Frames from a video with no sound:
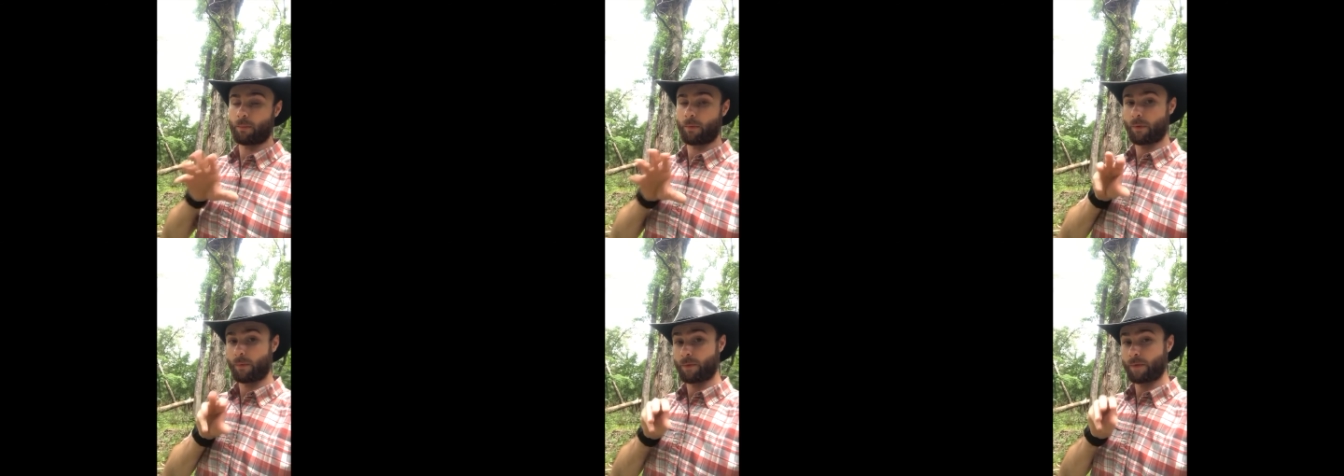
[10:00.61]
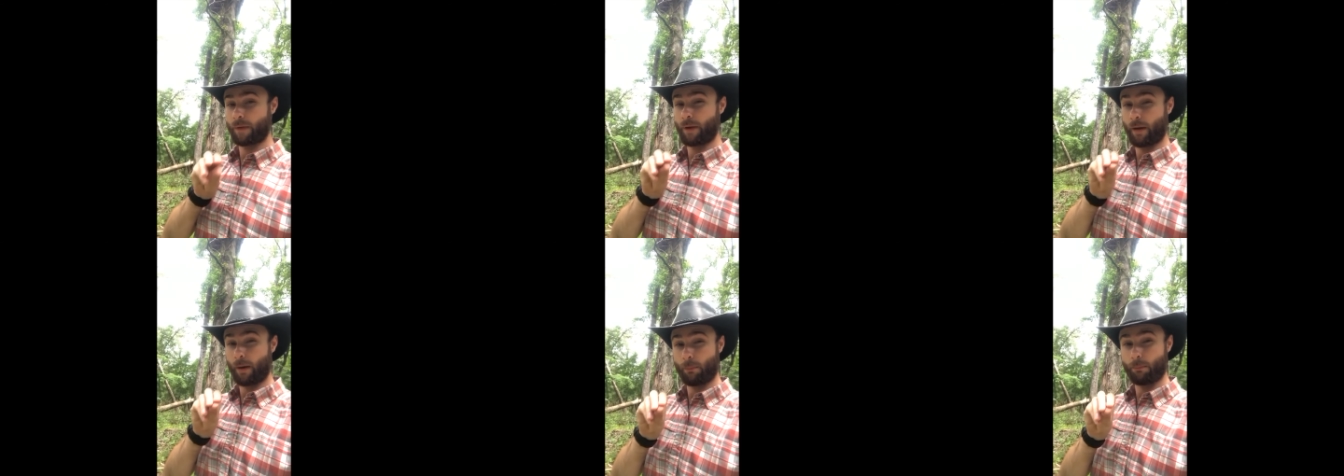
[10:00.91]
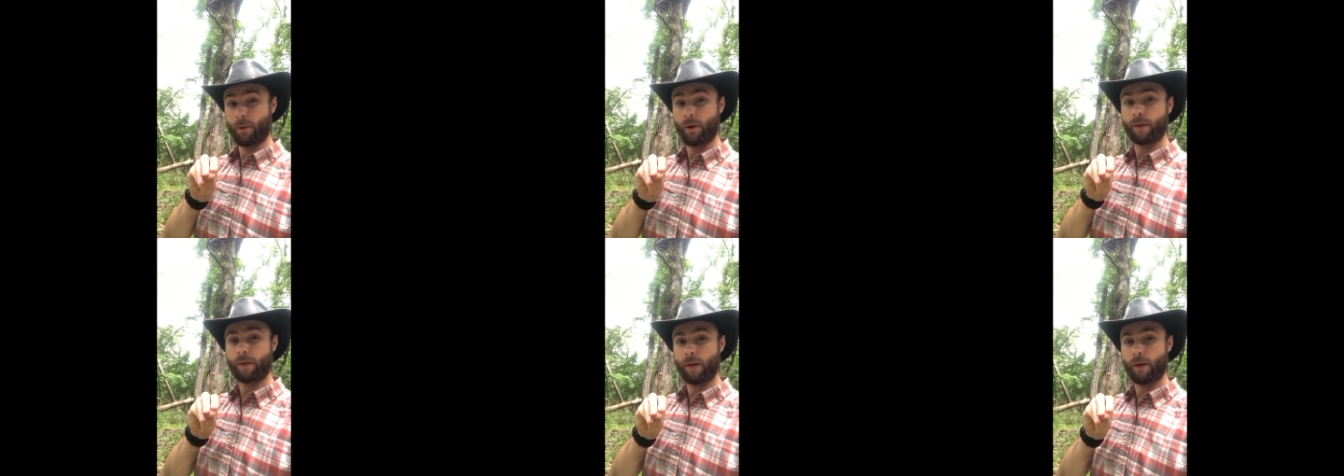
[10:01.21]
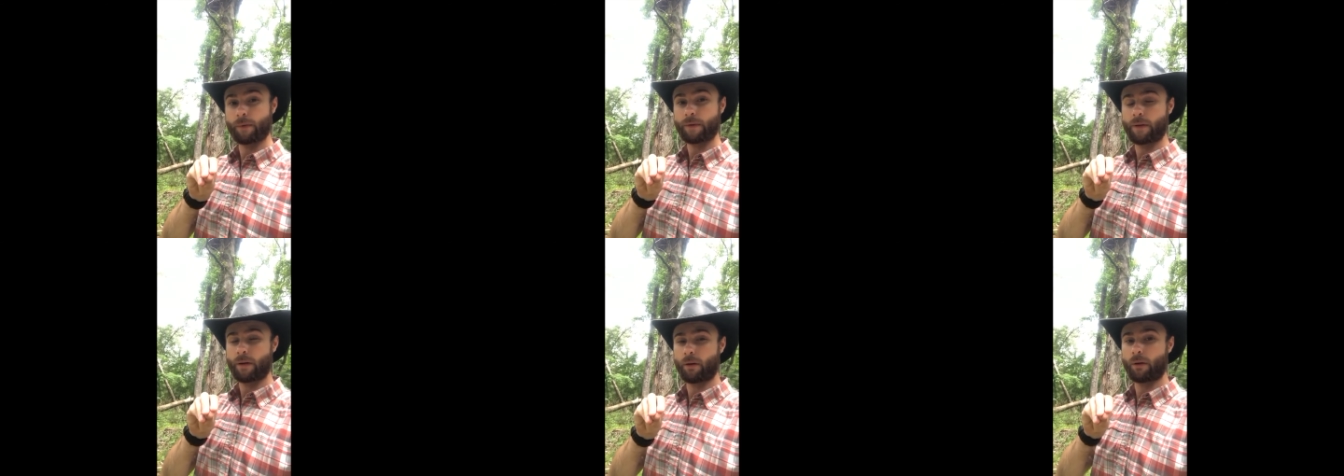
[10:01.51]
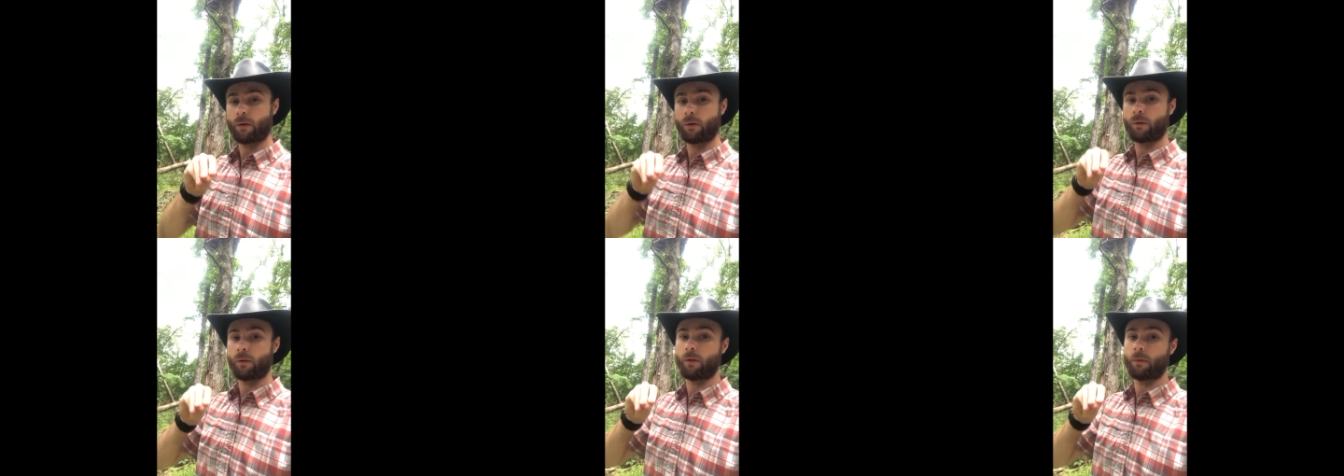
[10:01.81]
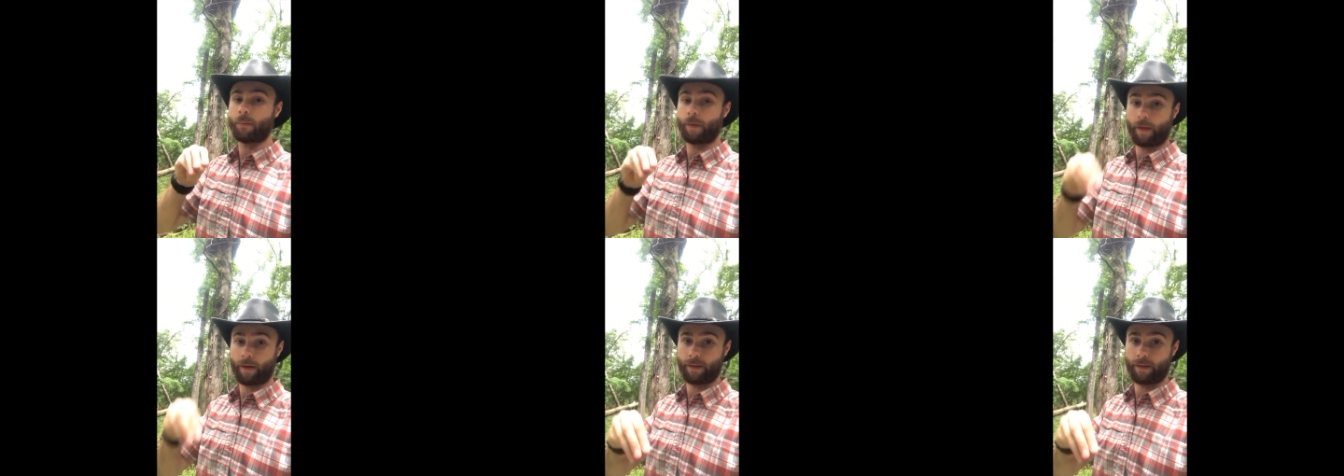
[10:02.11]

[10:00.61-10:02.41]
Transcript: was like a bud that was going to grow there, but then it